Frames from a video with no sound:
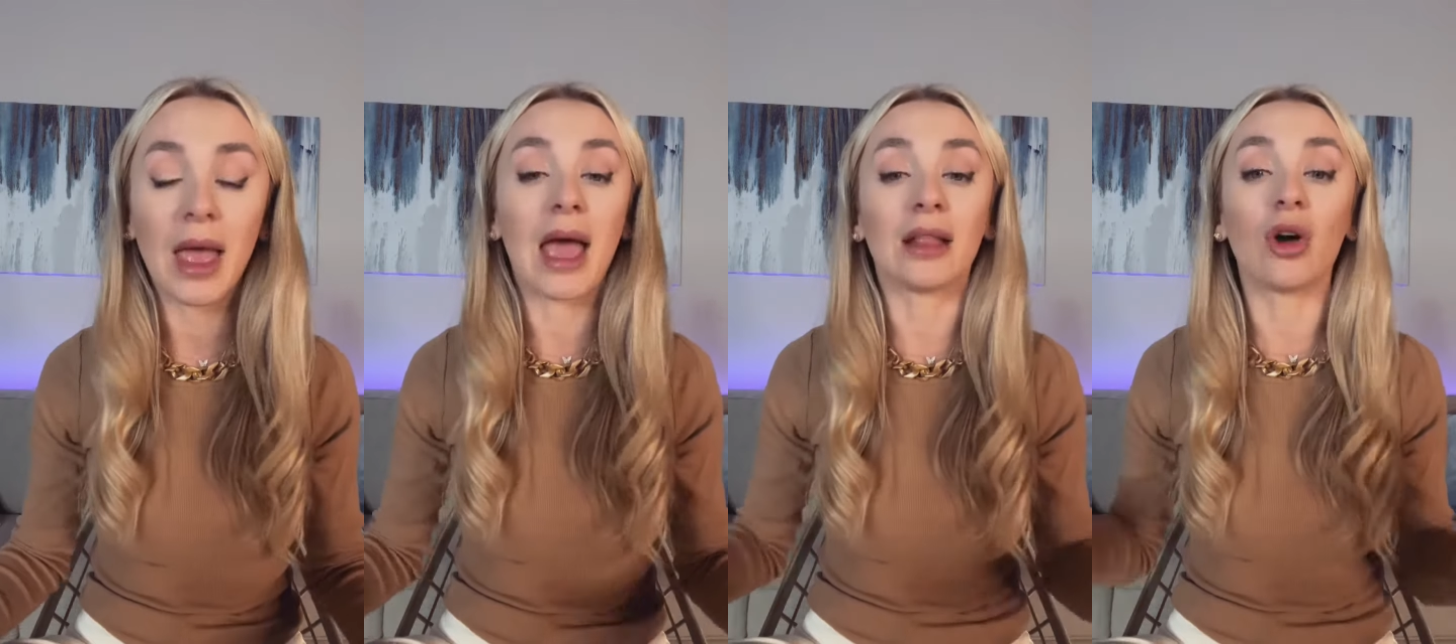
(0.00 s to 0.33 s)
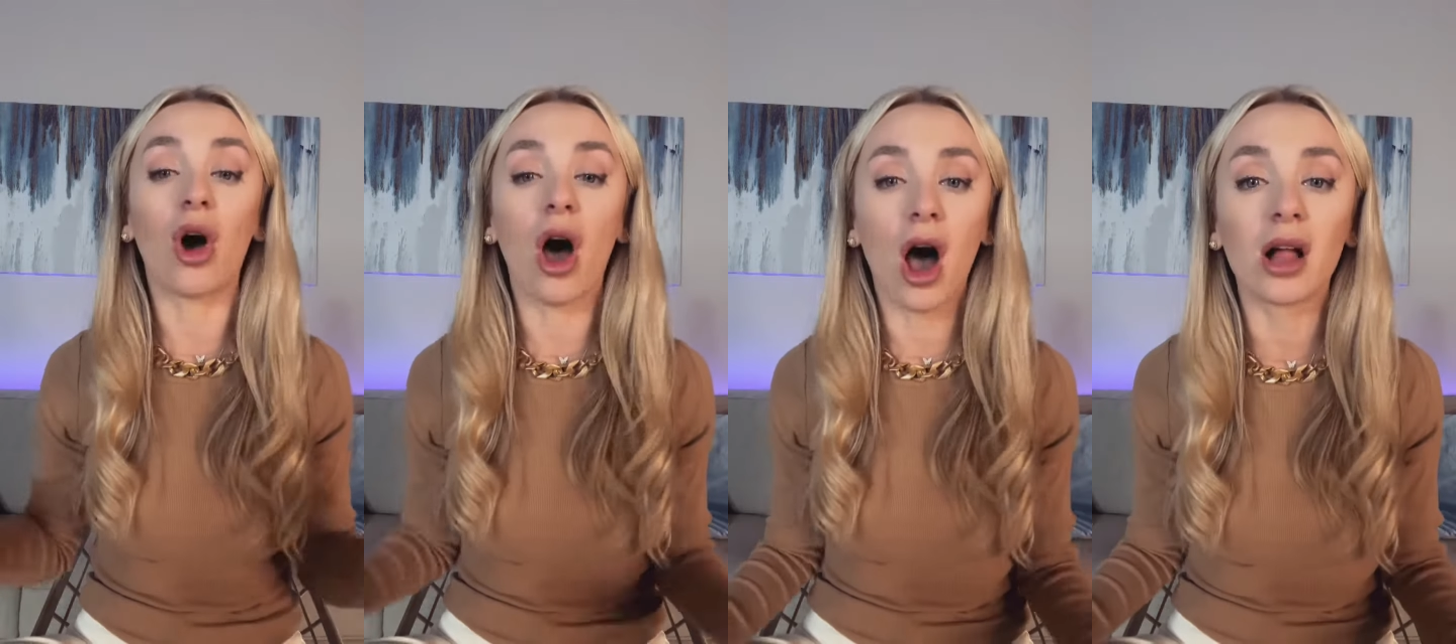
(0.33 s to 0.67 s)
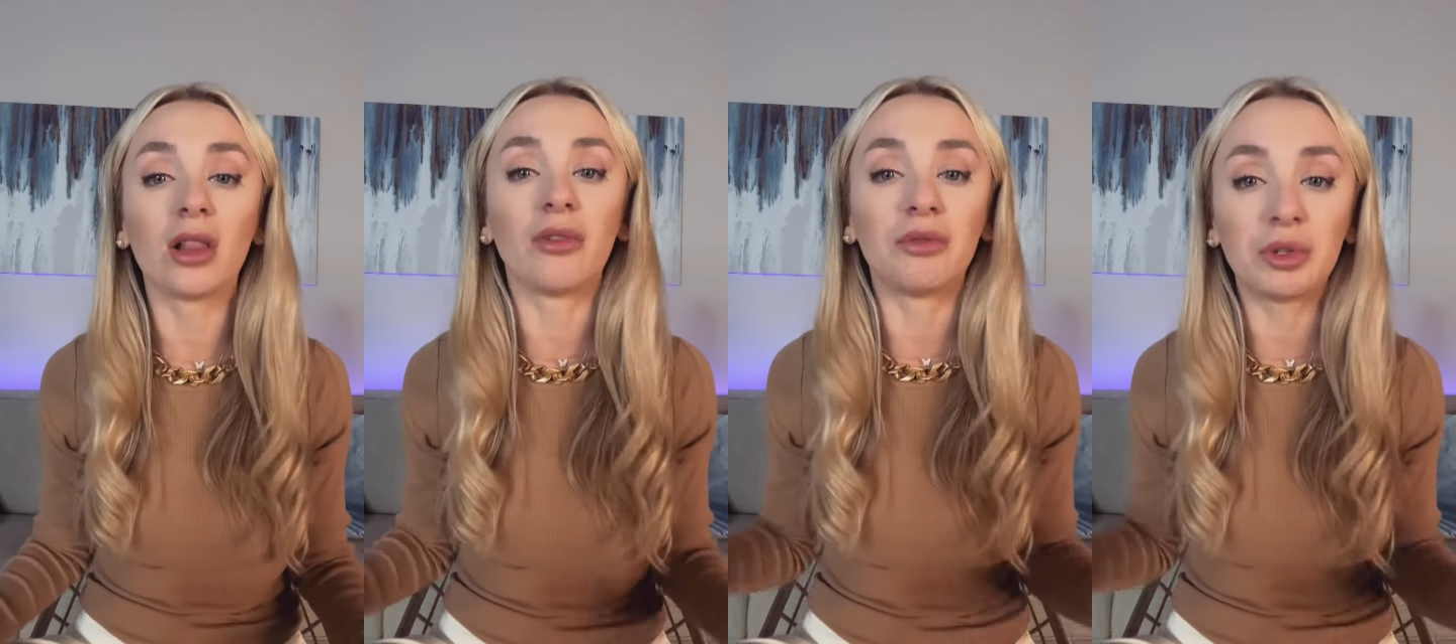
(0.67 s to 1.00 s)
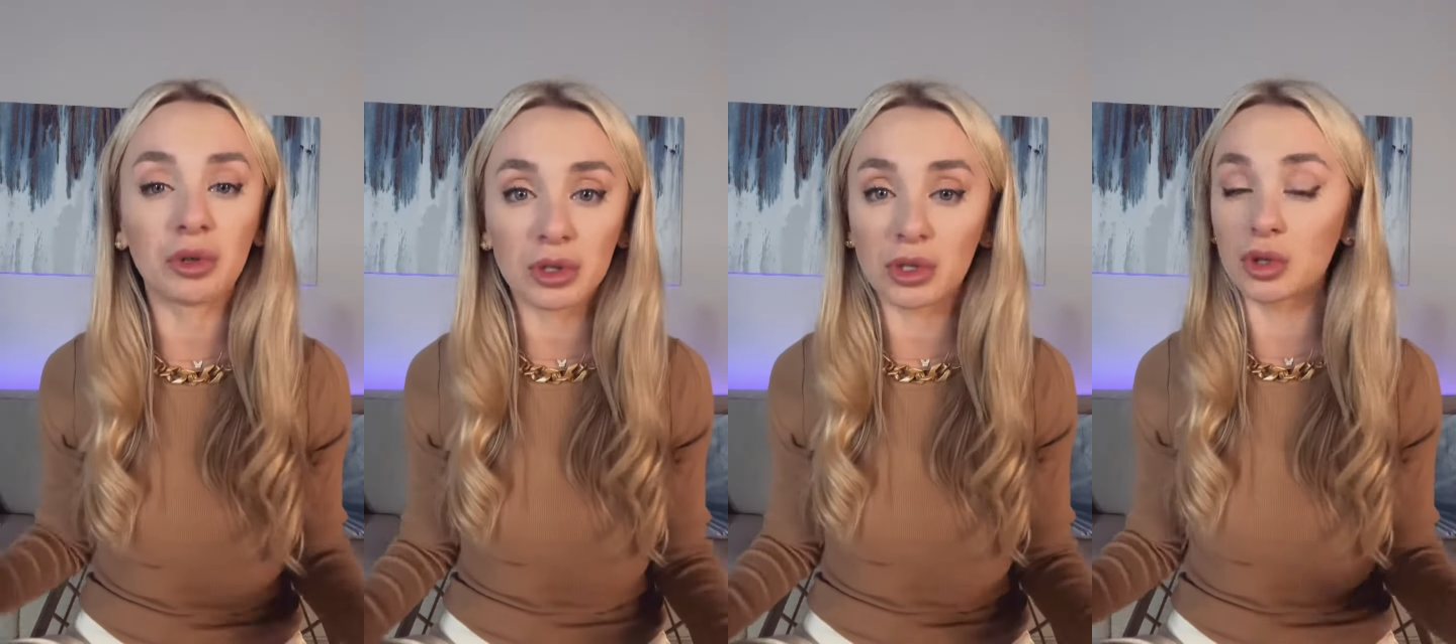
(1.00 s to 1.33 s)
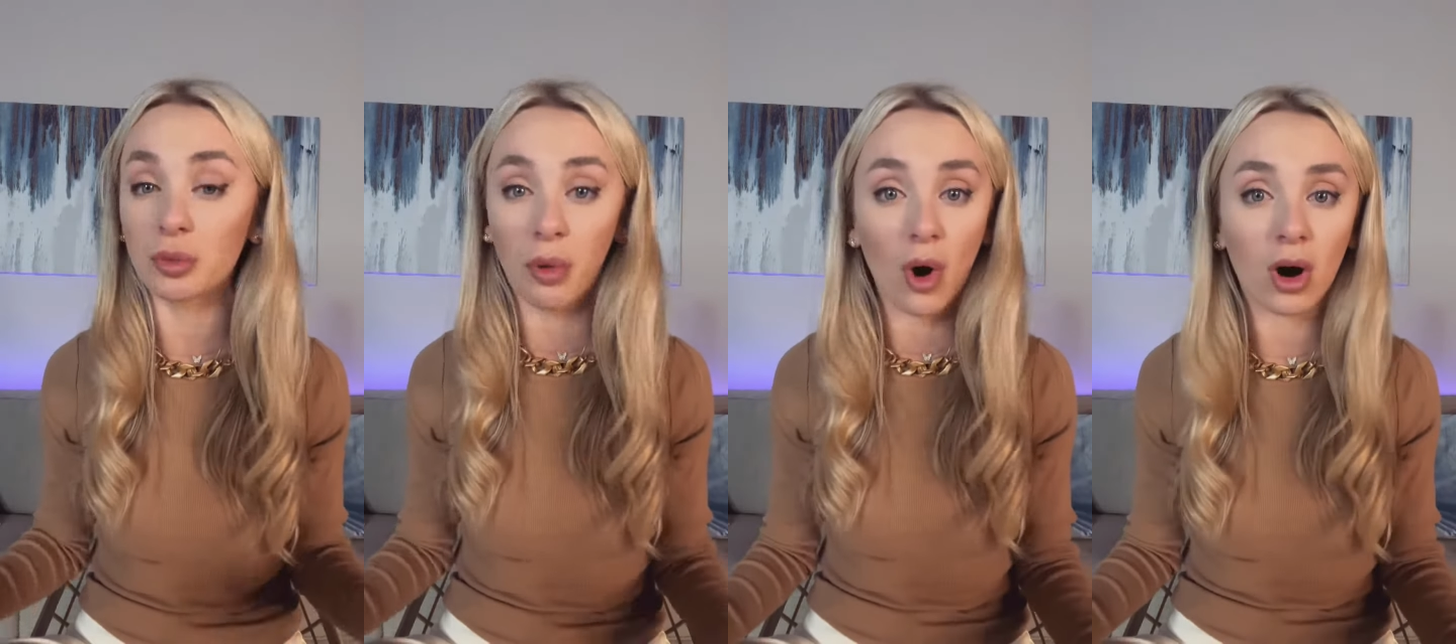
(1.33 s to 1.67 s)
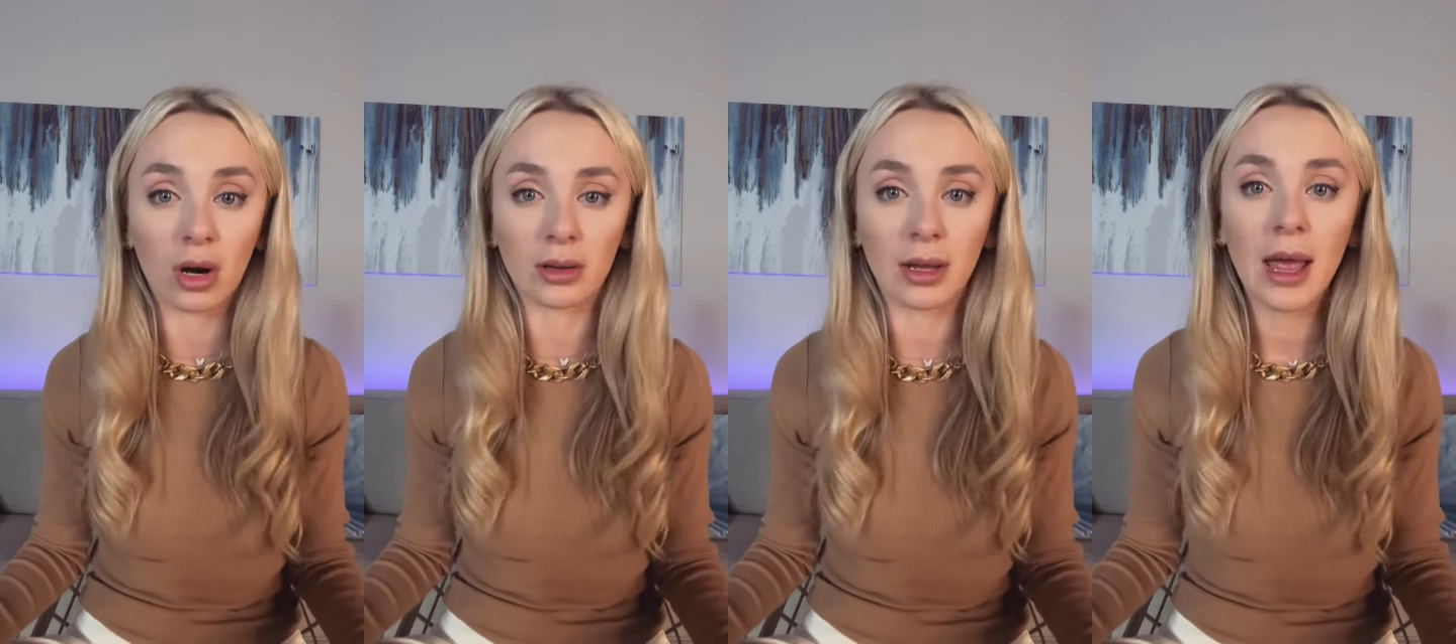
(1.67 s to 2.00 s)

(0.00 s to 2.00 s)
and all of your support